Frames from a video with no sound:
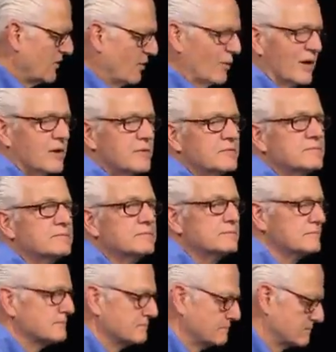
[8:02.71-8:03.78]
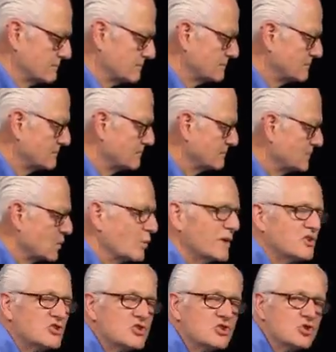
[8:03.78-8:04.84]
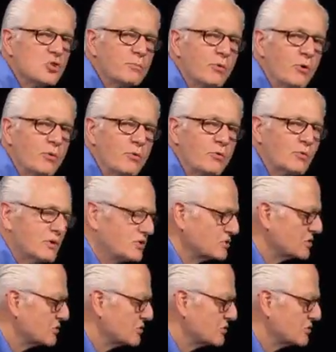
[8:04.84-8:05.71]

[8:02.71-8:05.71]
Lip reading: one. Which is duple, which is